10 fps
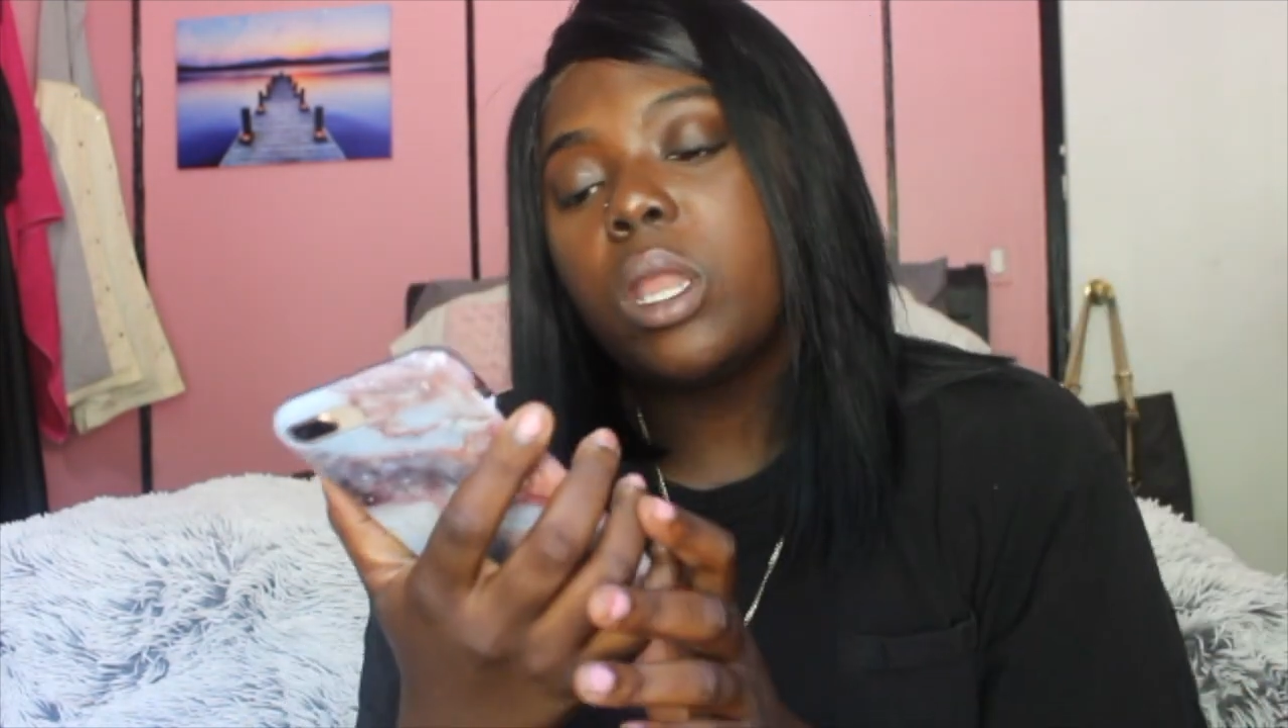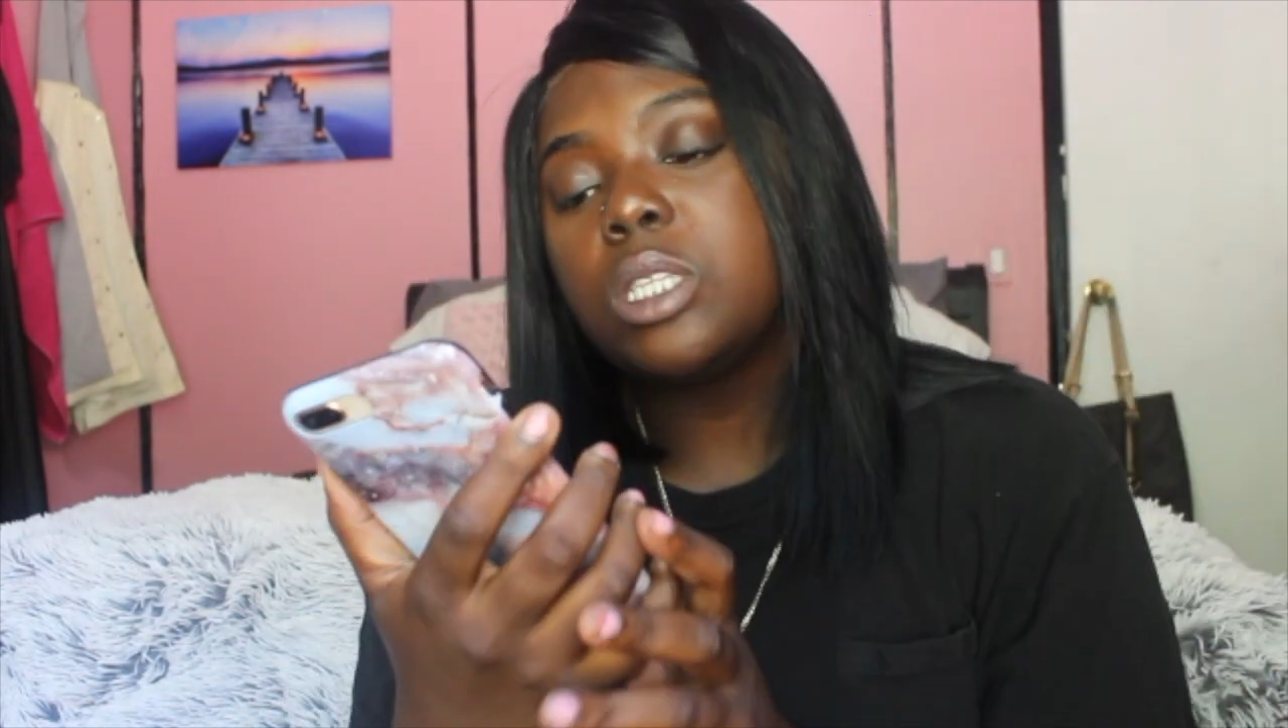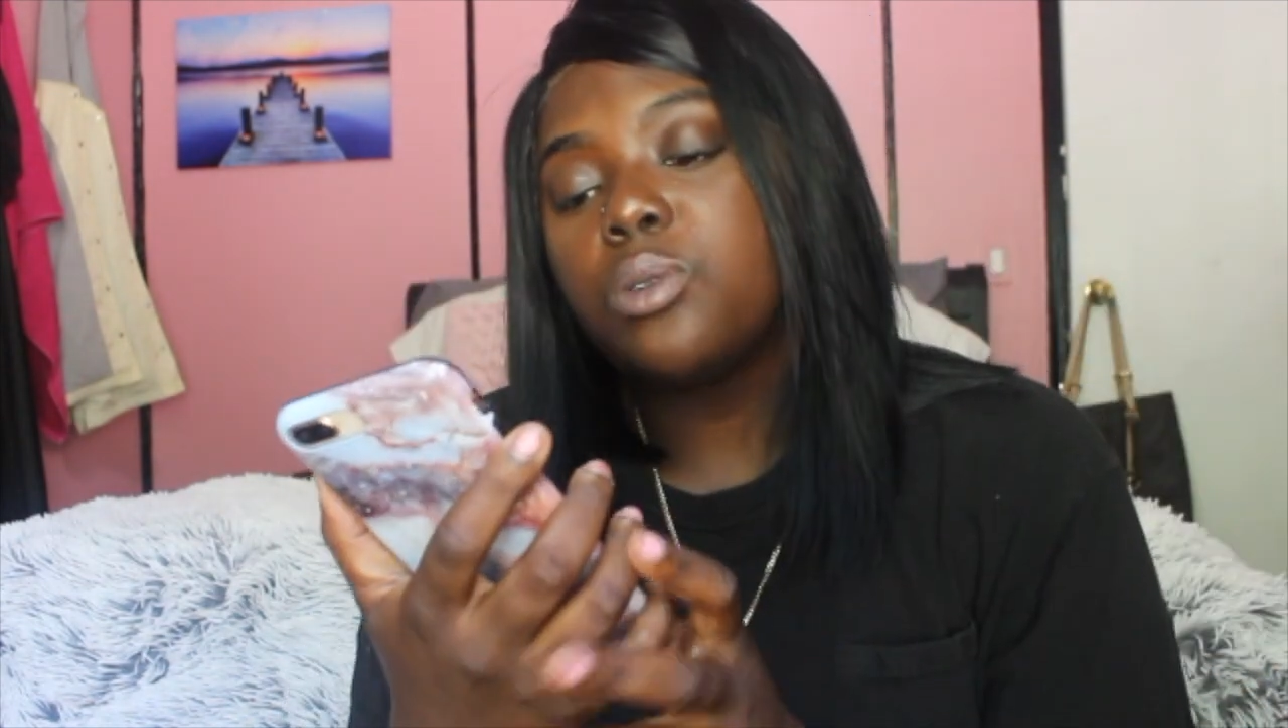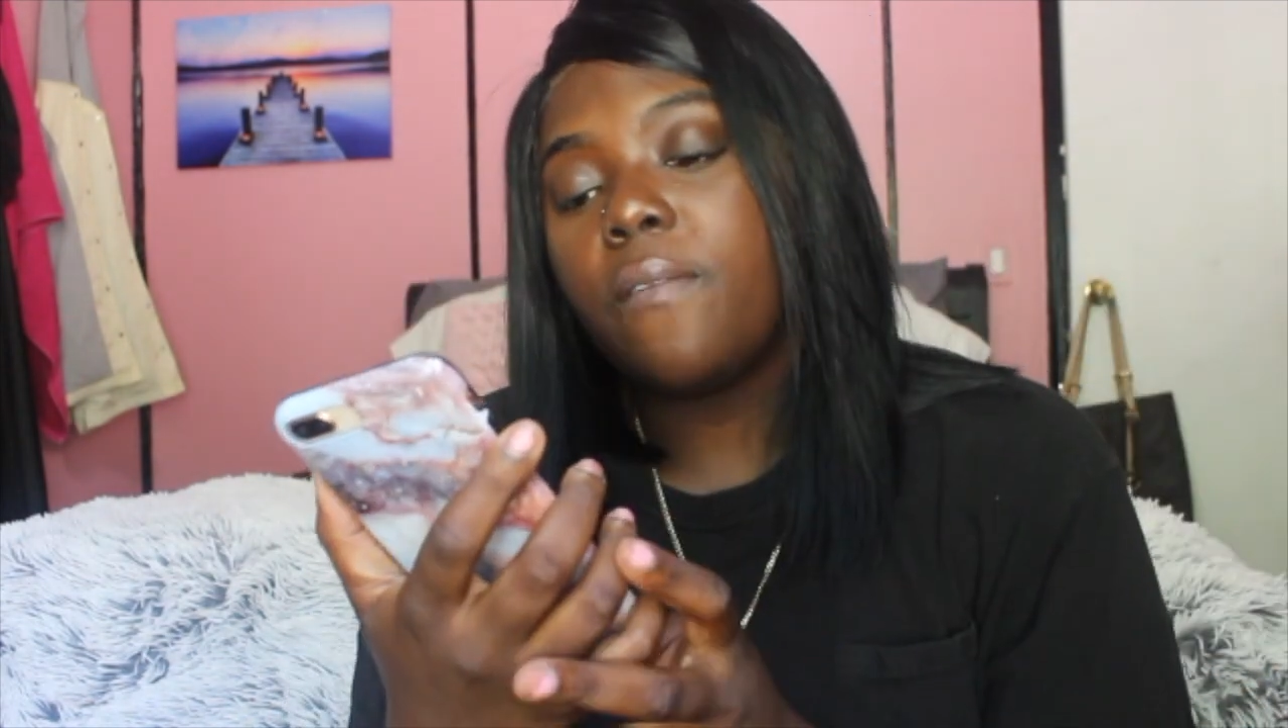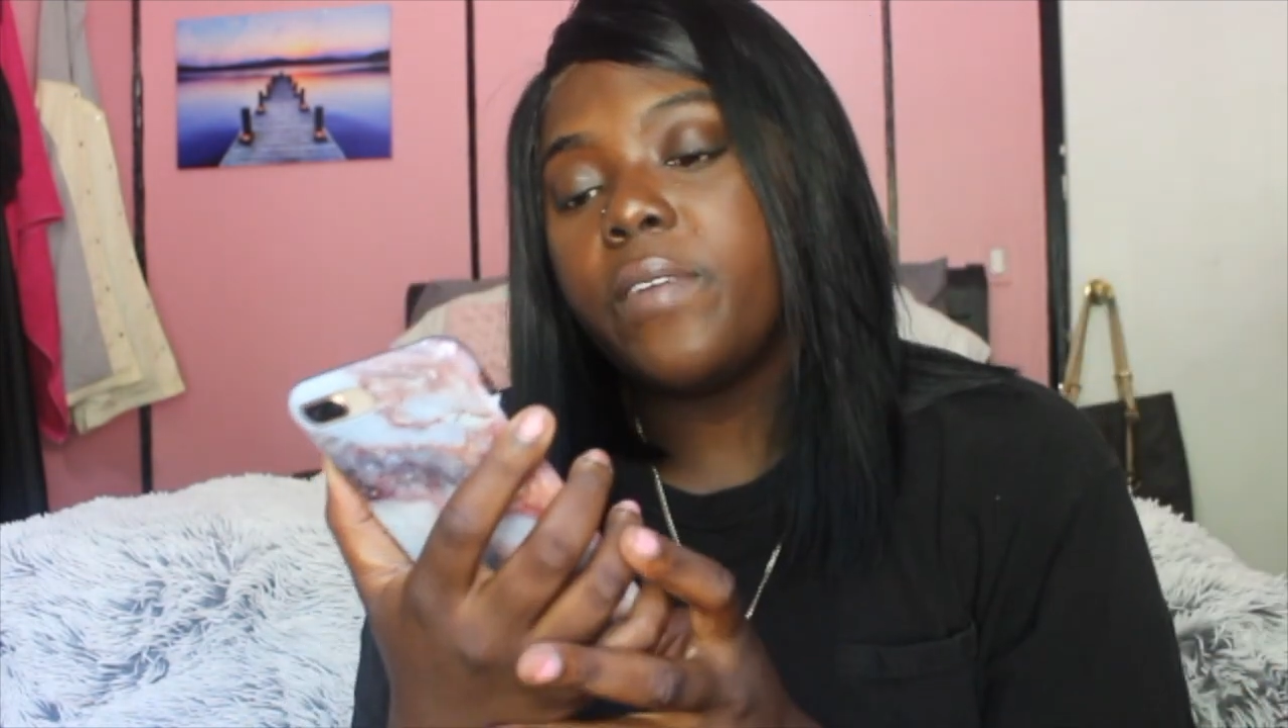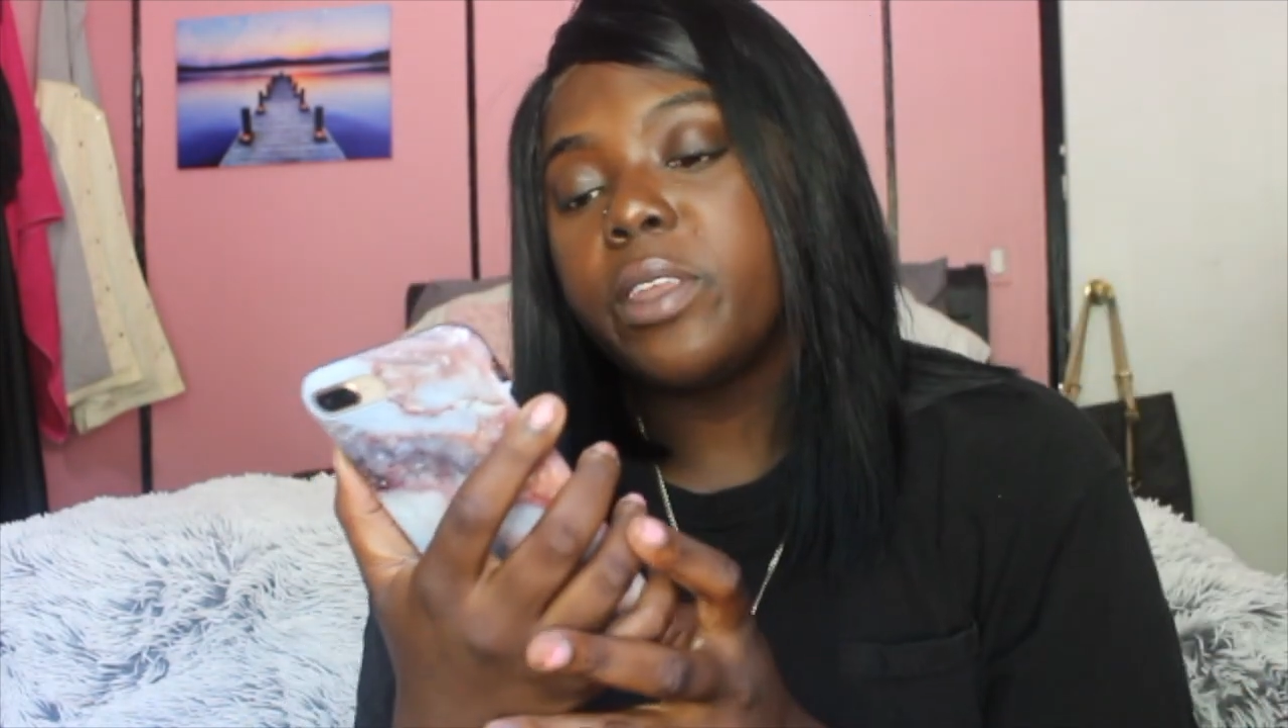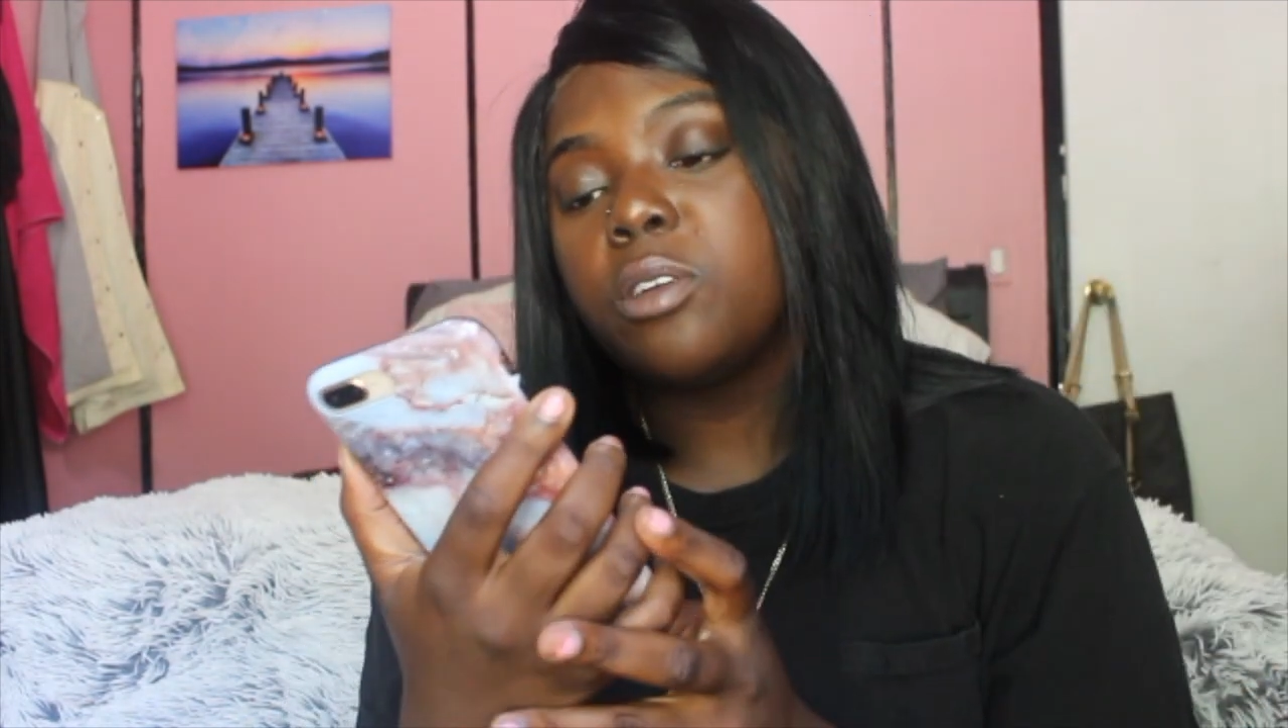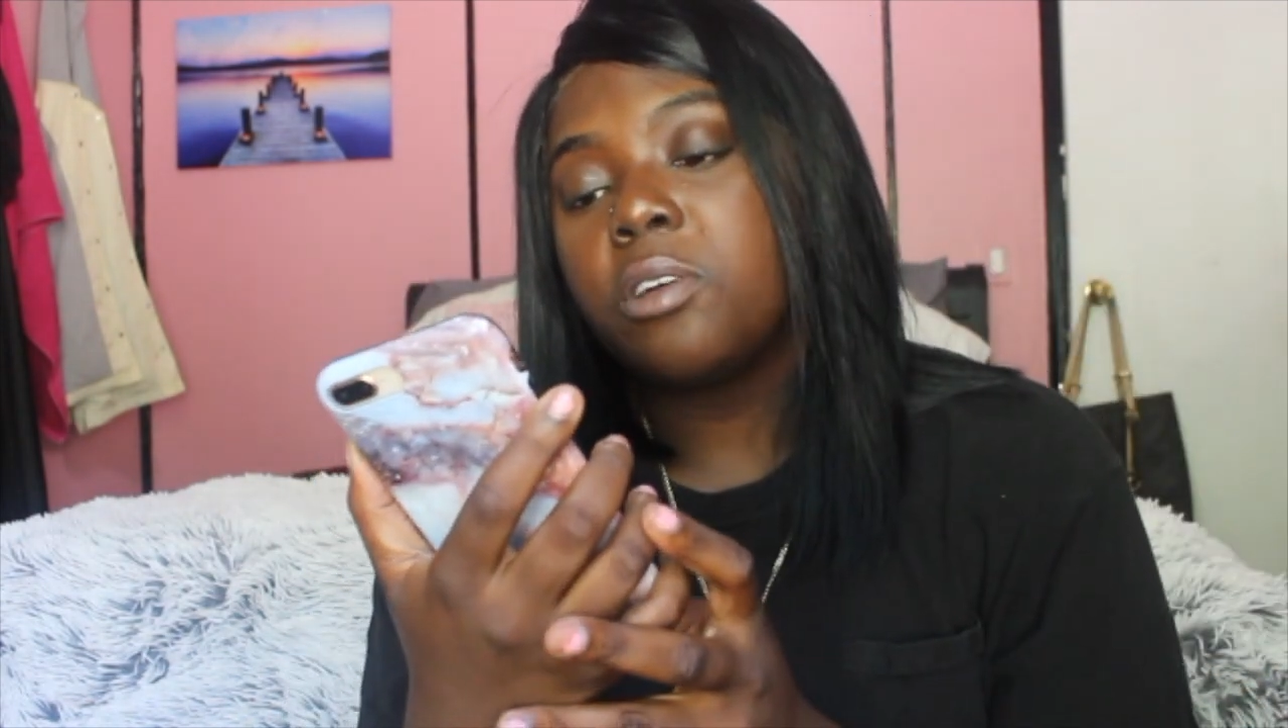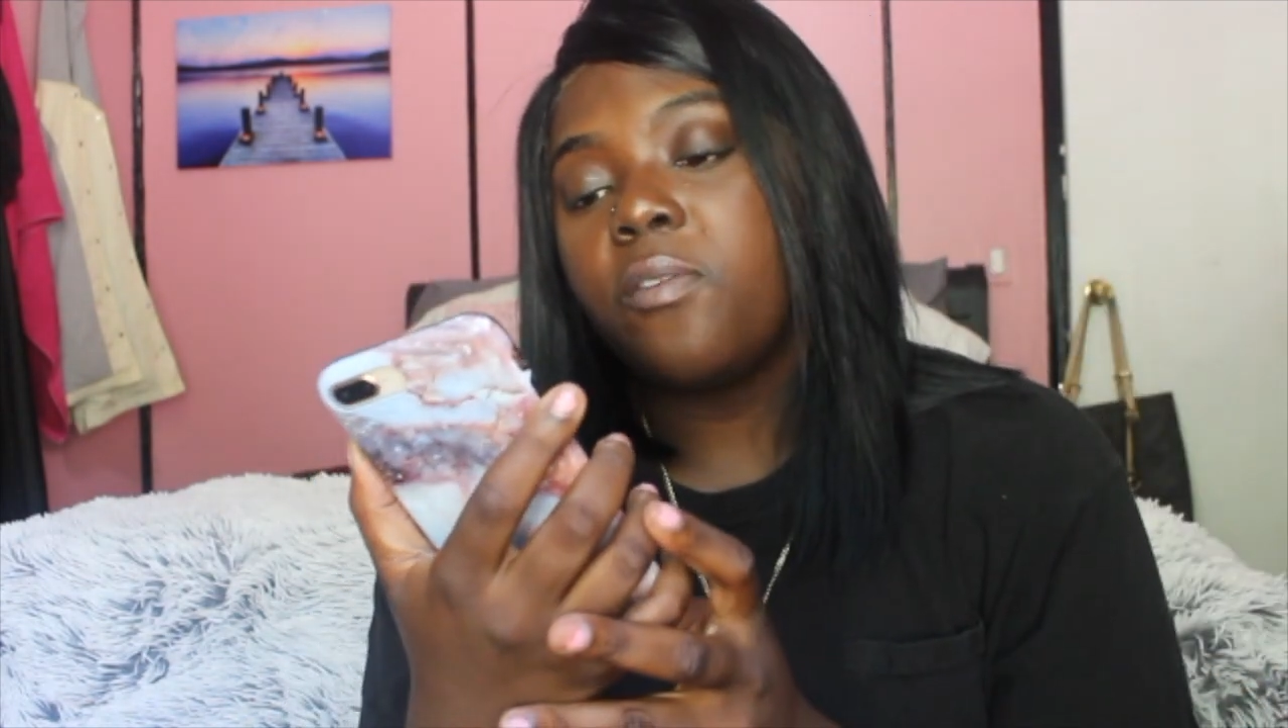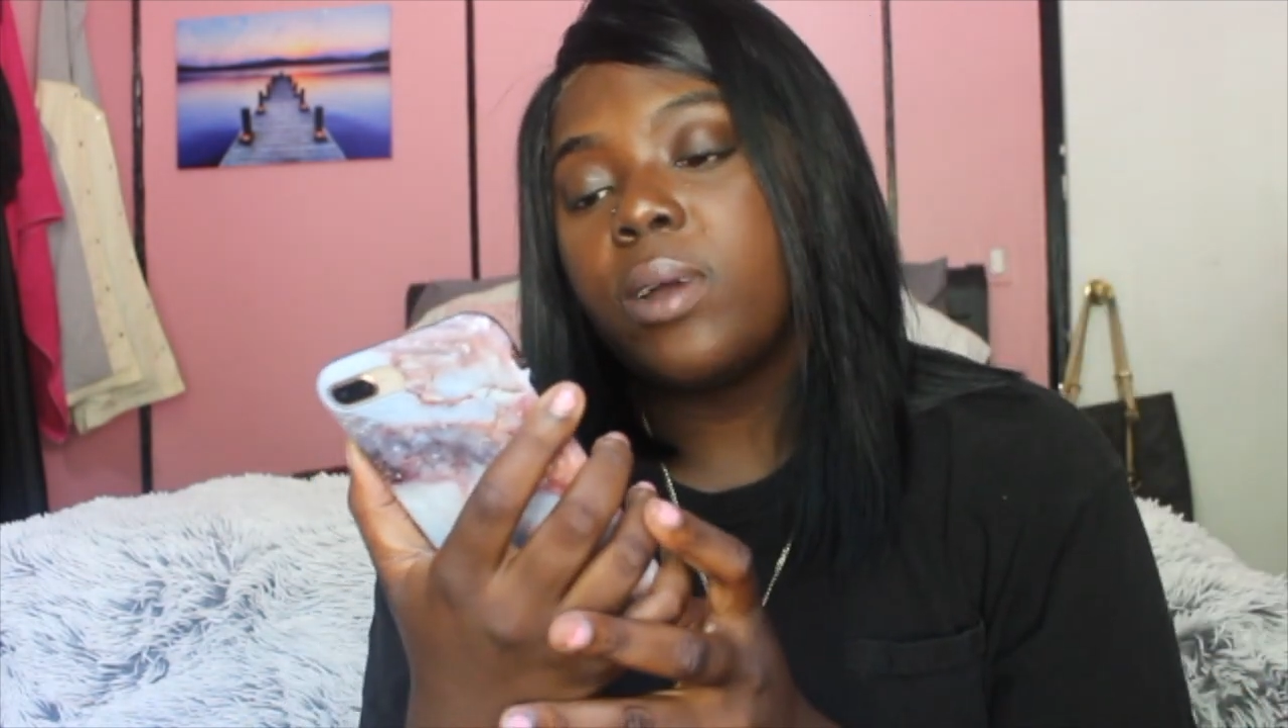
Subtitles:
want to do a video of